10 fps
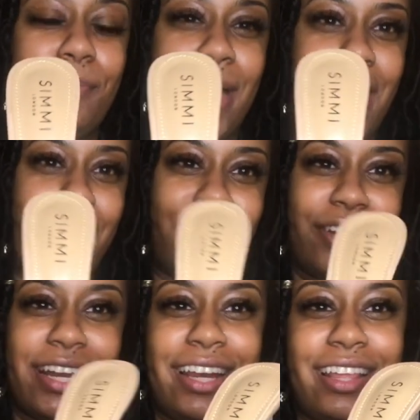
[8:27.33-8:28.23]

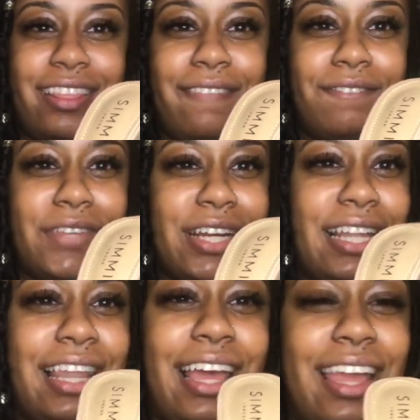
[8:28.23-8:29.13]
pattern in the
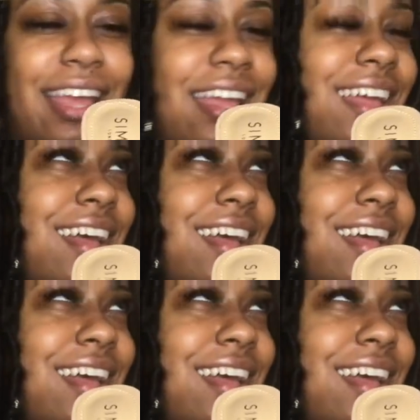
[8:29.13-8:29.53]
front. Like,